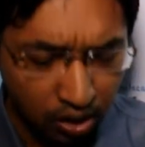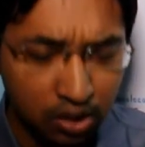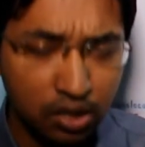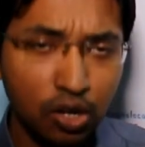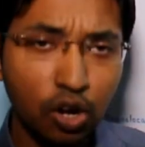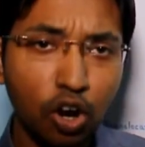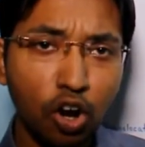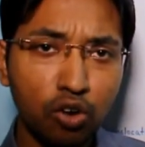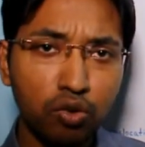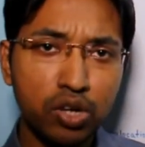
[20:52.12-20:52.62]

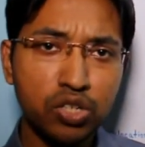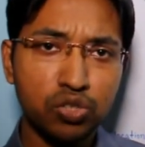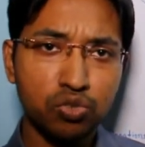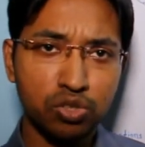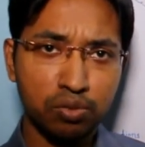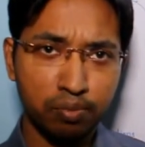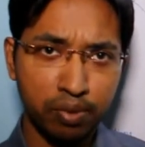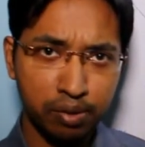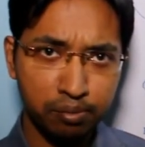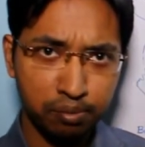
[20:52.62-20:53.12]
Now, always
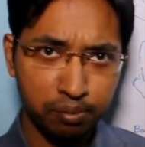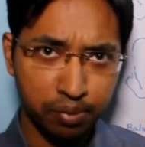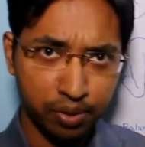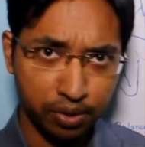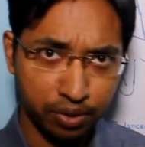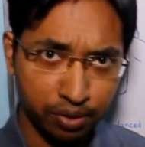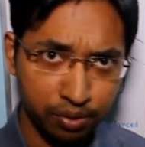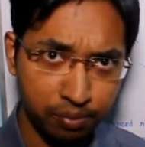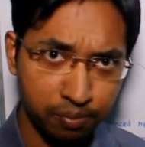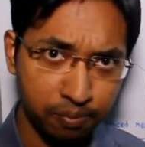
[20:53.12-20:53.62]

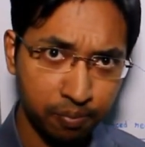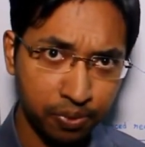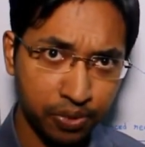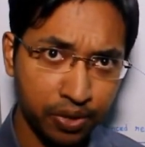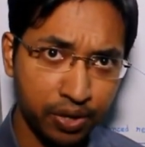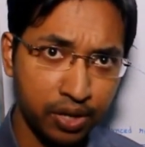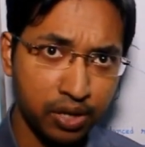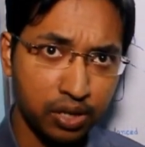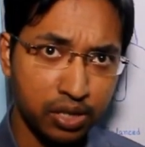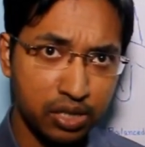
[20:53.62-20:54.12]
remember,
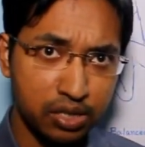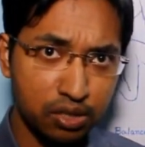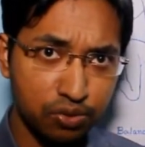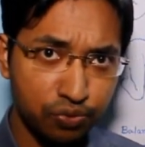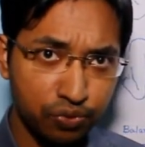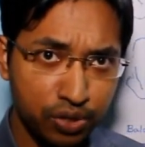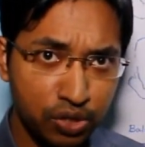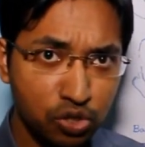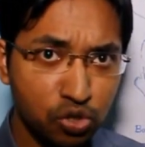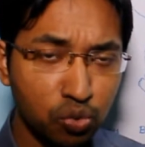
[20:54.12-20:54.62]

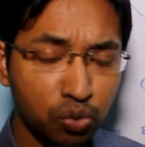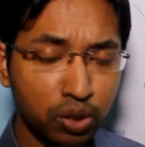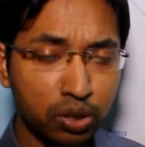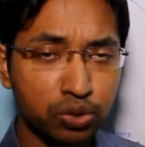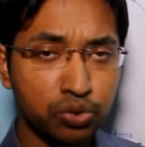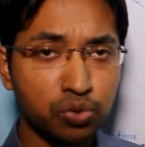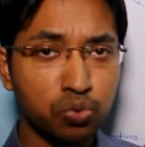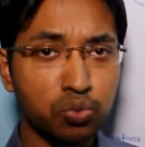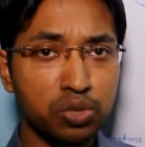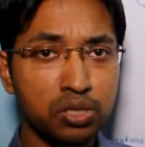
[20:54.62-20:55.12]
individuals